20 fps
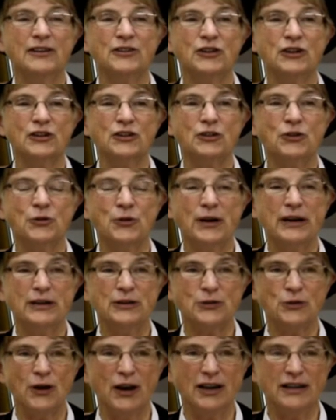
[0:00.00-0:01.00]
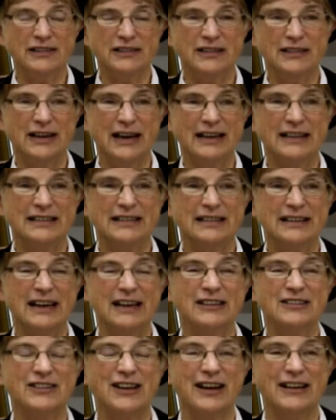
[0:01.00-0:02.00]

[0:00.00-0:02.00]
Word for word: I took the train across the United States,